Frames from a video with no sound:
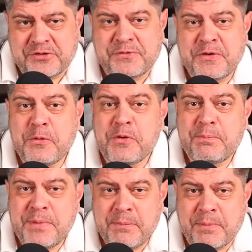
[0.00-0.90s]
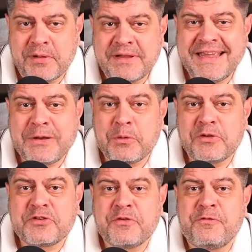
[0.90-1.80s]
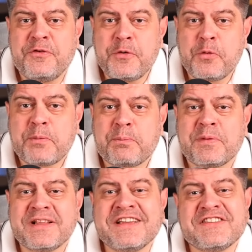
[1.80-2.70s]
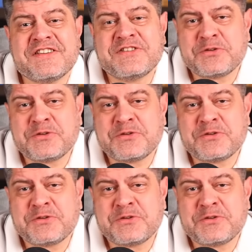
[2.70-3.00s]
Fewer people equals fewer places